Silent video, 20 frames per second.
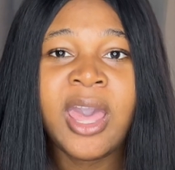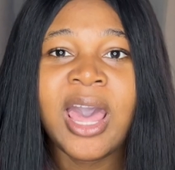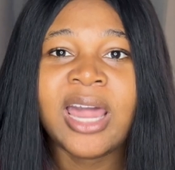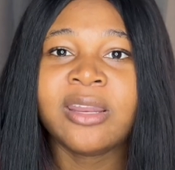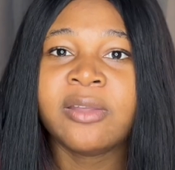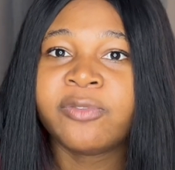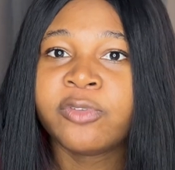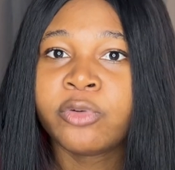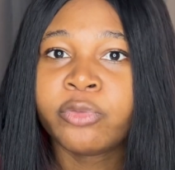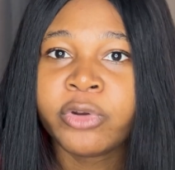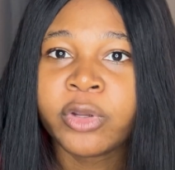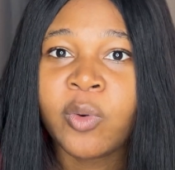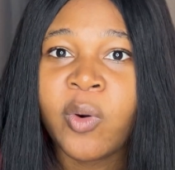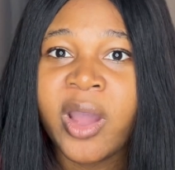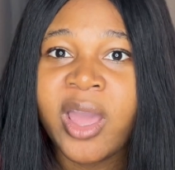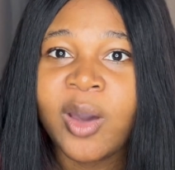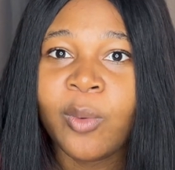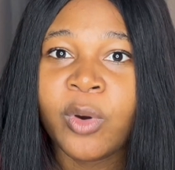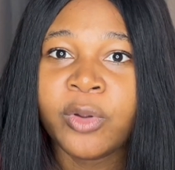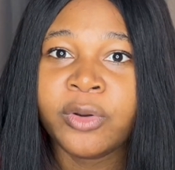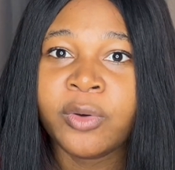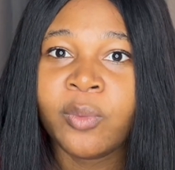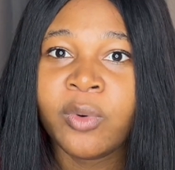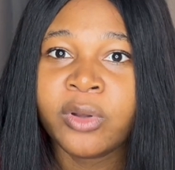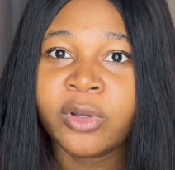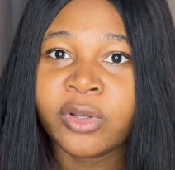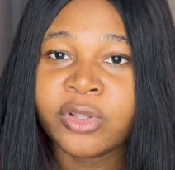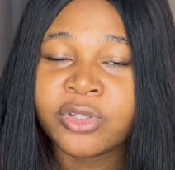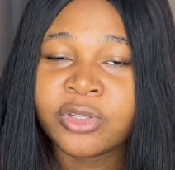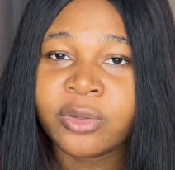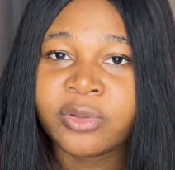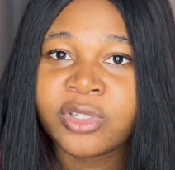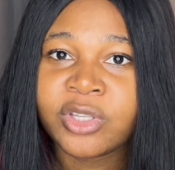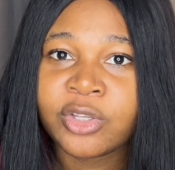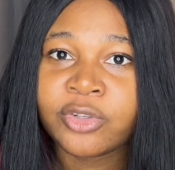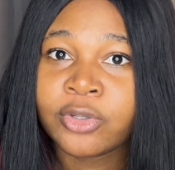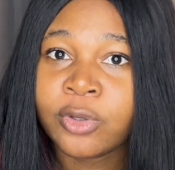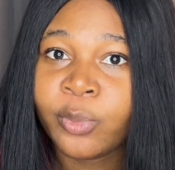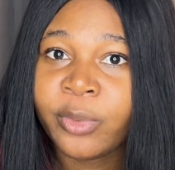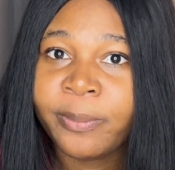And if you require one on one
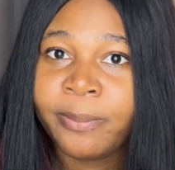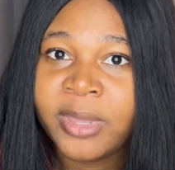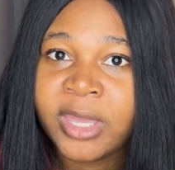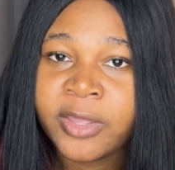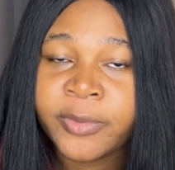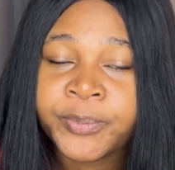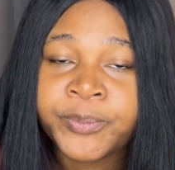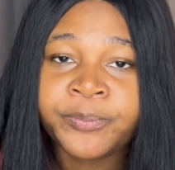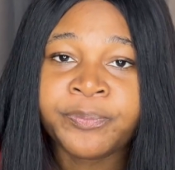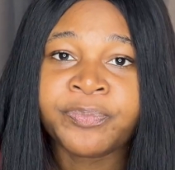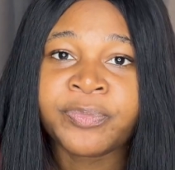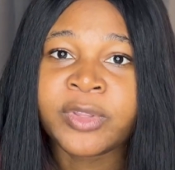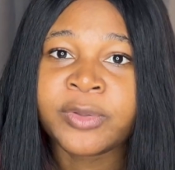consultation with me,